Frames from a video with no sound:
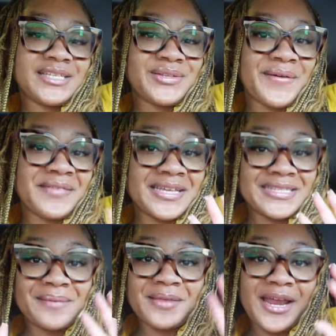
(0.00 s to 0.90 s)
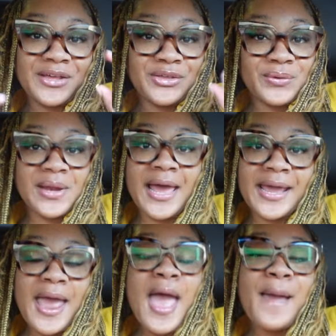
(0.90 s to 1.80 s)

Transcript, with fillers: So if there's something that you like,